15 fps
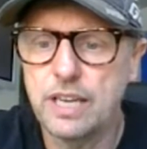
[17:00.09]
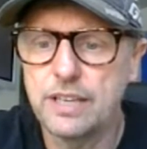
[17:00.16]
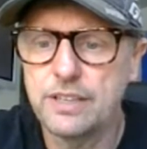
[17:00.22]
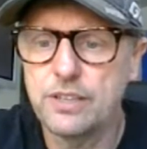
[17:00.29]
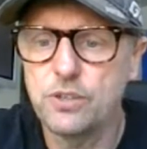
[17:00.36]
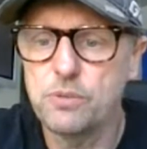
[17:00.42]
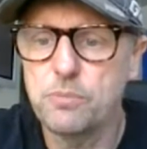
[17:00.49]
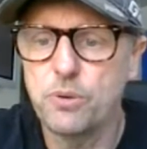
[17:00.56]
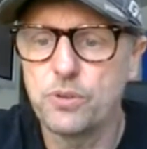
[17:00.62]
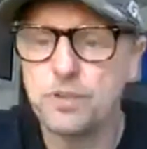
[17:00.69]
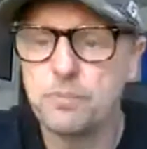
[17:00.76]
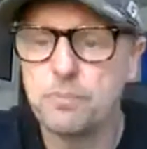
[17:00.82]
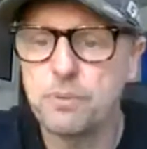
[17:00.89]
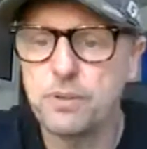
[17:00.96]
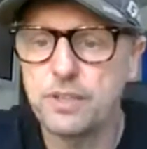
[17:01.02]
and little more
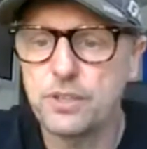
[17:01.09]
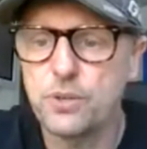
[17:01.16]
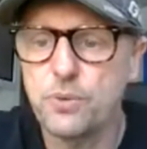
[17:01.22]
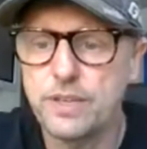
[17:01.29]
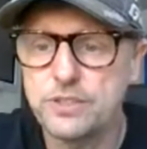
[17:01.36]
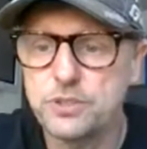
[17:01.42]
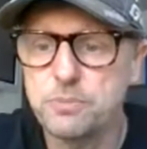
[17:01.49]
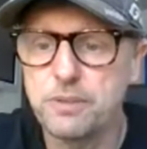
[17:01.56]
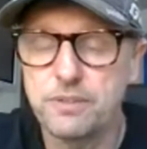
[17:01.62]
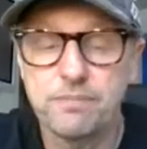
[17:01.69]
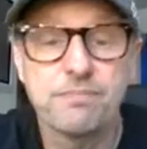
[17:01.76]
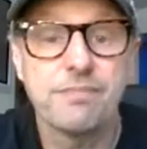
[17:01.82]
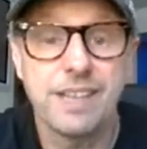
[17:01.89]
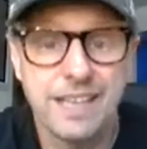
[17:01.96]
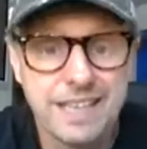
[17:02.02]
than political henchmen.
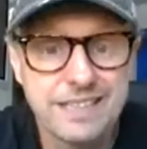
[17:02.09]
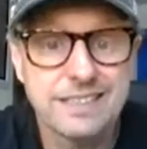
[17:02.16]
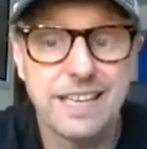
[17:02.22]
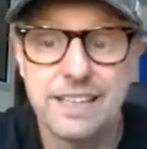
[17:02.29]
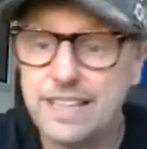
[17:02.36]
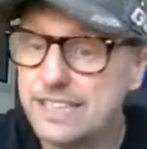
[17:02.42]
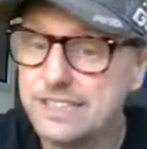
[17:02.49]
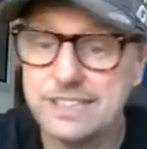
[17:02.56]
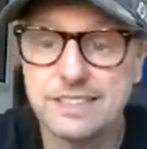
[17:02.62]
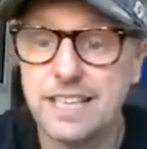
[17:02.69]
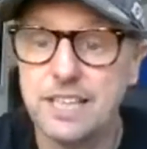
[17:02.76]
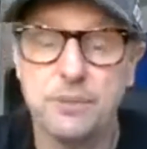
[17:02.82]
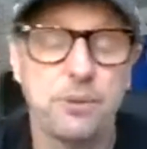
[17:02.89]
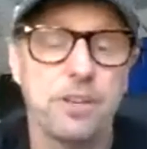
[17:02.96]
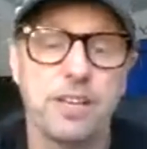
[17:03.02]
That's
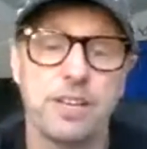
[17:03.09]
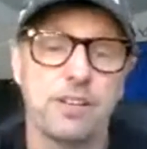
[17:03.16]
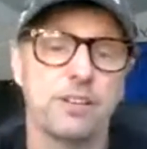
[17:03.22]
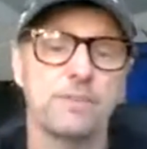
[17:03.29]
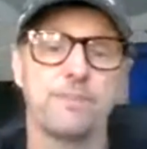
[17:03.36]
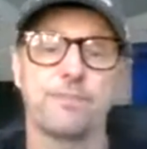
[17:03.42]
exactly what they are.